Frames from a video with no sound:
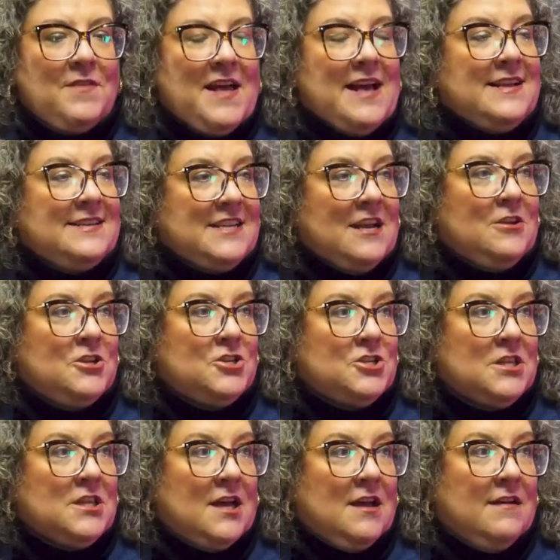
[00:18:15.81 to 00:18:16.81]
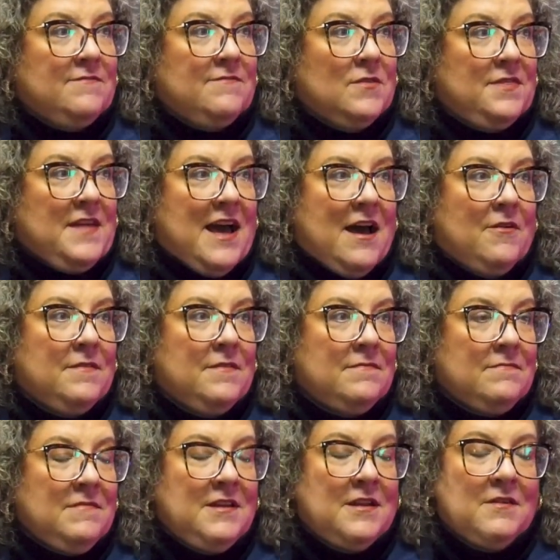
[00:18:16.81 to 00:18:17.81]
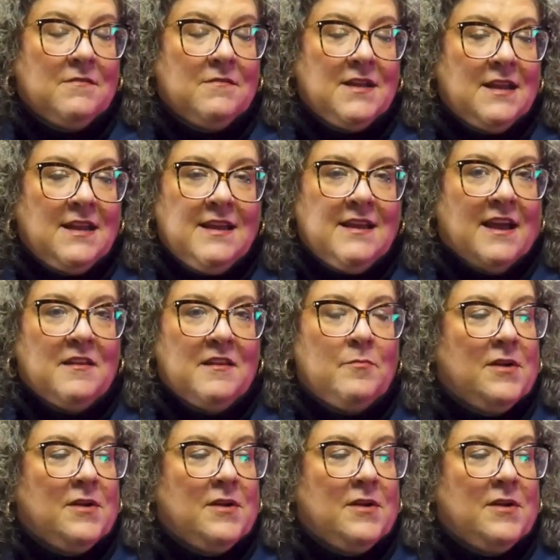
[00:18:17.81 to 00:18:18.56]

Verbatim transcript: that is how you should love without, you know, any kind of